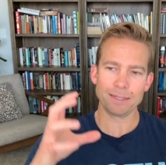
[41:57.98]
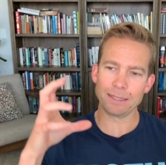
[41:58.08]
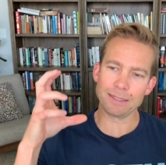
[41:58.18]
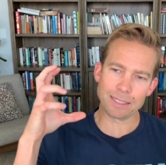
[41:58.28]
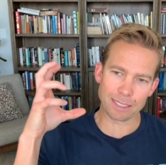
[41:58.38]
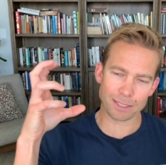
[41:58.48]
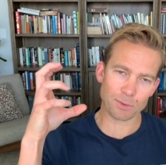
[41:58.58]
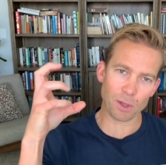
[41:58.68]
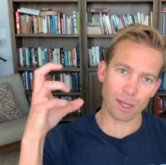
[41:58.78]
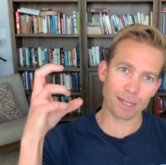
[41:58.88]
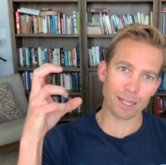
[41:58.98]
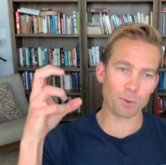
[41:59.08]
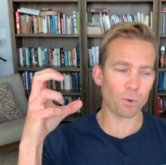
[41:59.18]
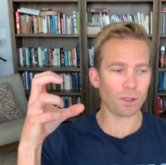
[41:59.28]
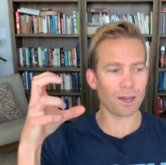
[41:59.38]
this Undead
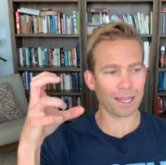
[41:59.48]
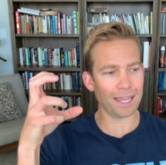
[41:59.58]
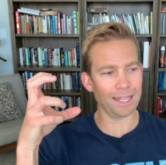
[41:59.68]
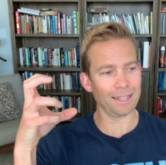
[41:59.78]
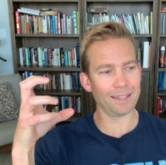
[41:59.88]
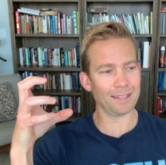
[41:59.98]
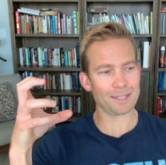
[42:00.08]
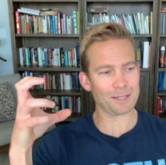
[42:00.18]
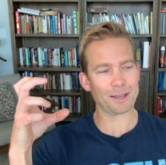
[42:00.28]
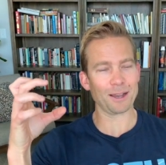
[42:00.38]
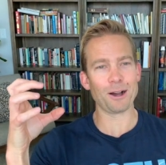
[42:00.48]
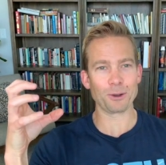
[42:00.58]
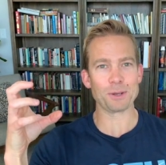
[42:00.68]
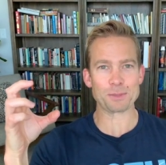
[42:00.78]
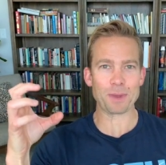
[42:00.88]
Warlock and this
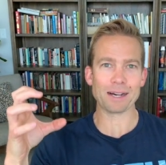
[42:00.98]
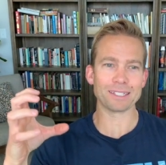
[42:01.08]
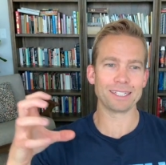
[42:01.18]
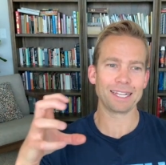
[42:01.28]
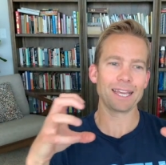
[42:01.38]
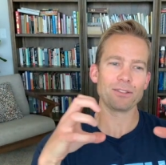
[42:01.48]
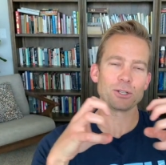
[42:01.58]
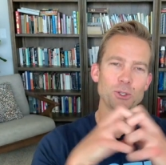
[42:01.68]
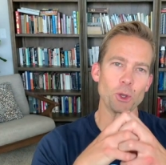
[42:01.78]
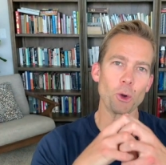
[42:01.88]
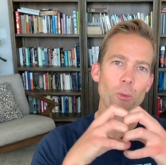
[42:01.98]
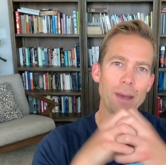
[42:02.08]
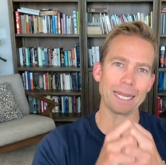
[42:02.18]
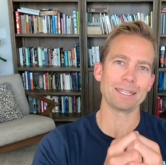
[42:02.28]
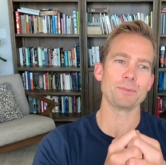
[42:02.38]
Conquest Paladin together so badly,